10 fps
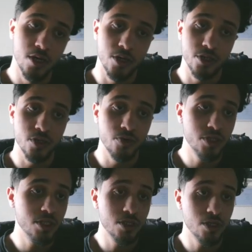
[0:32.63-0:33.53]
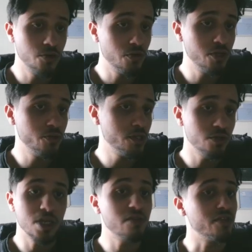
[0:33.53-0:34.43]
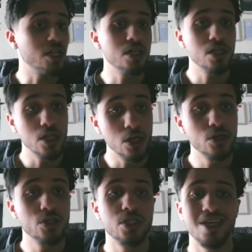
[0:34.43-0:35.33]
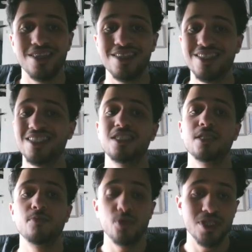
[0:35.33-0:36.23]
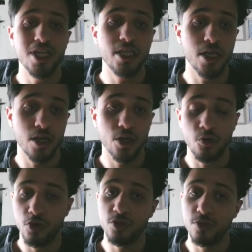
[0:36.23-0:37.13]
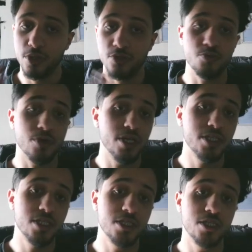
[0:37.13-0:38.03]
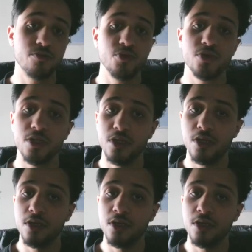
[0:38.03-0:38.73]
So it's correlate Windows event logs and Sysmon data across enterprise system using